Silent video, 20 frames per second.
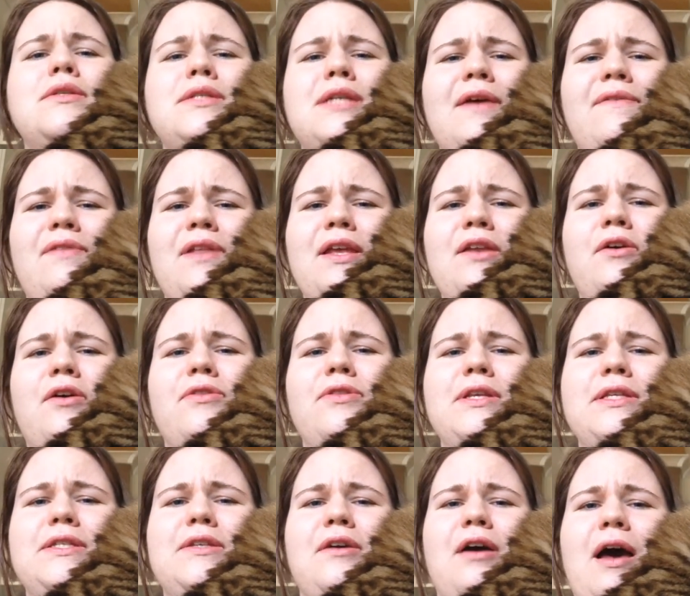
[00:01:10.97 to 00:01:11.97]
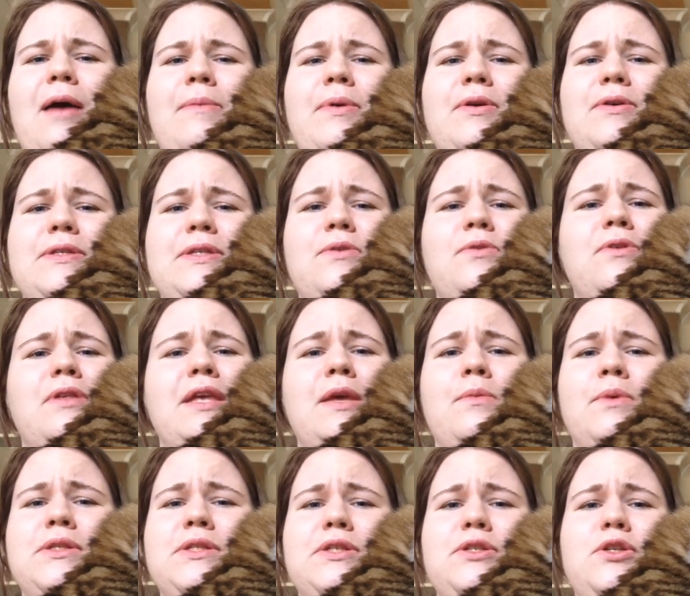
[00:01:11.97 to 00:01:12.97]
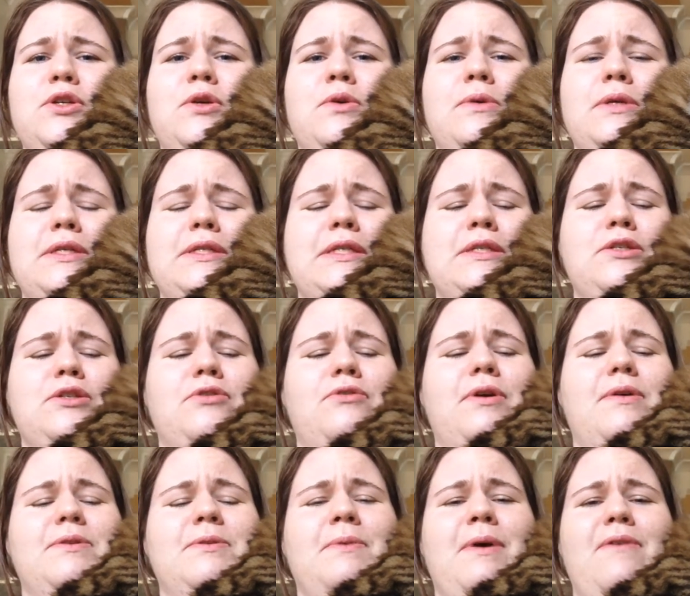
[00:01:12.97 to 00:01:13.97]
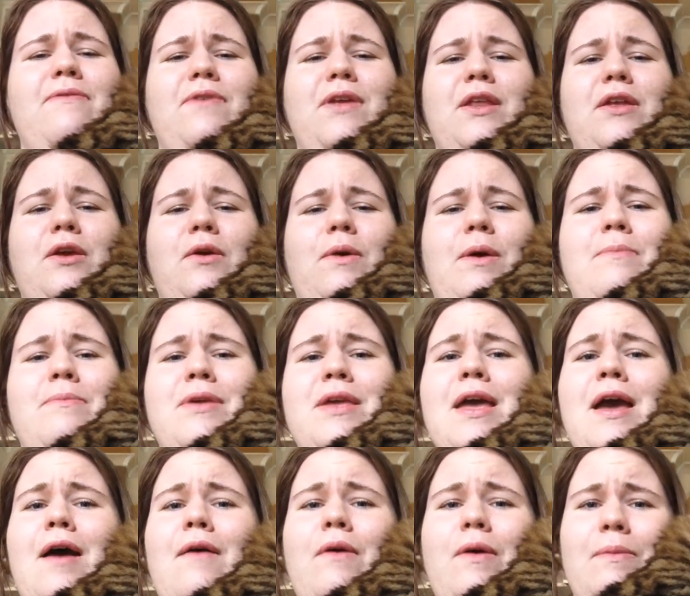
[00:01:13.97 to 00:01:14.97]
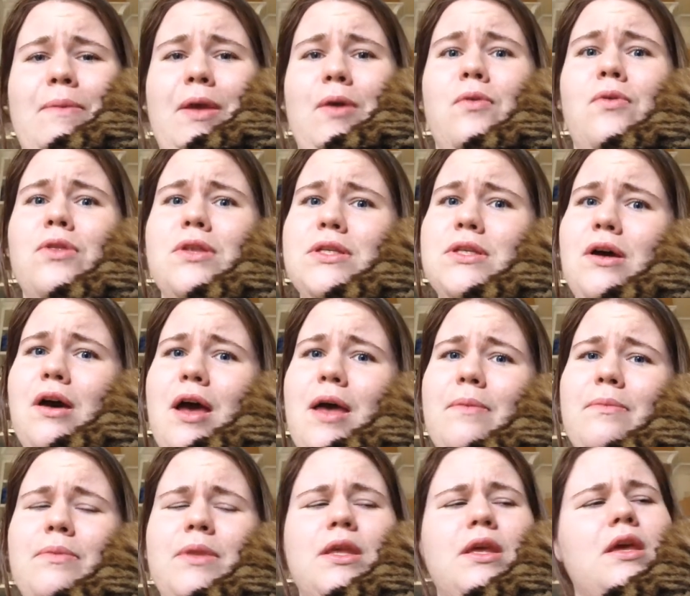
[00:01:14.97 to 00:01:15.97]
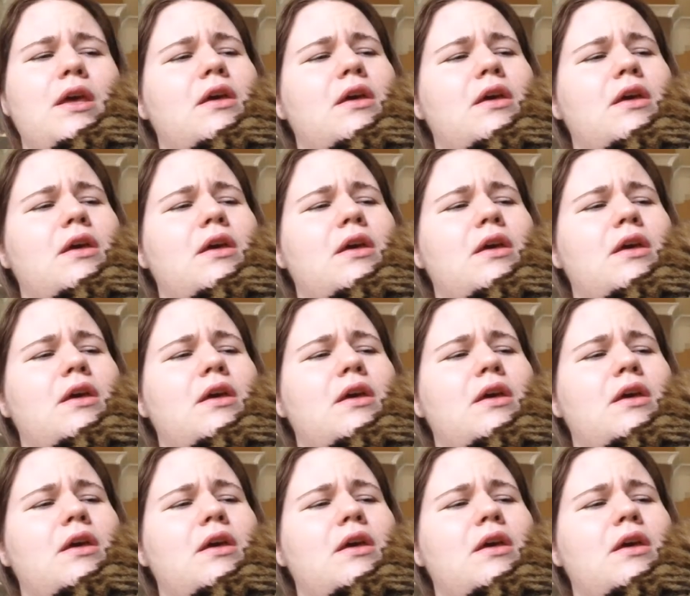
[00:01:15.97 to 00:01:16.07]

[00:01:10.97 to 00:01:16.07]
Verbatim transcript: Definitely not this guy because all he wants to do is interrupt my video and meow at me all the time.